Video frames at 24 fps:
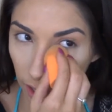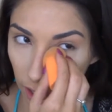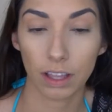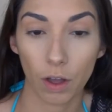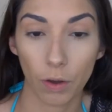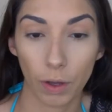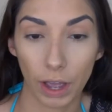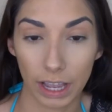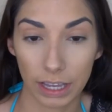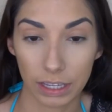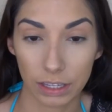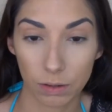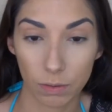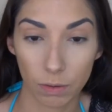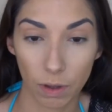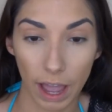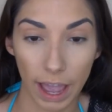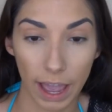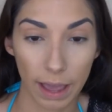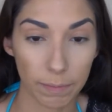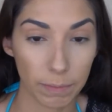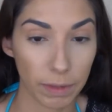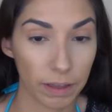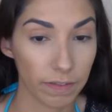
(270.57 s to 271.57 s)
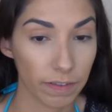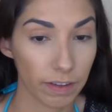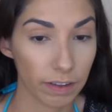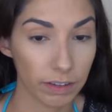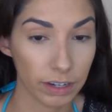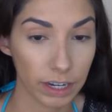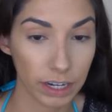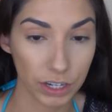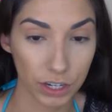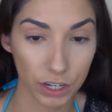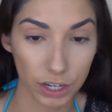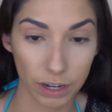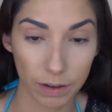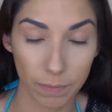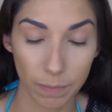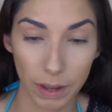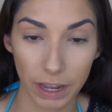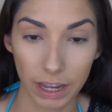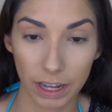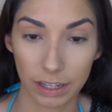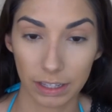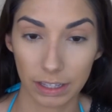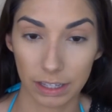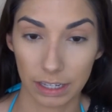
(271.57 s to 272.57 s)
Okay, so I have my foundation and
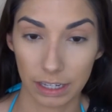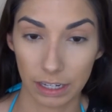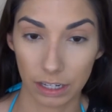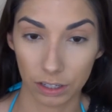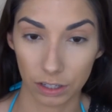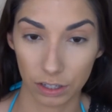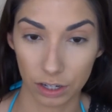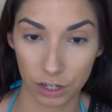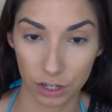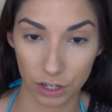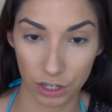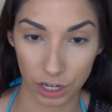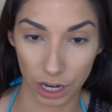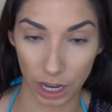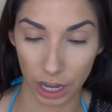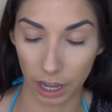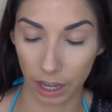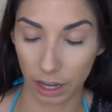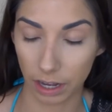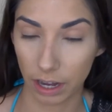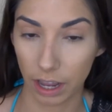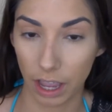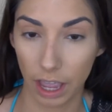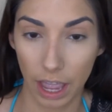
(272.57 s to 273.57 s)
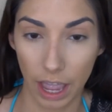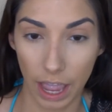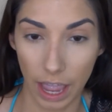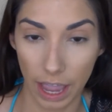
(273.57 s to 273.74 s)
my concealer done.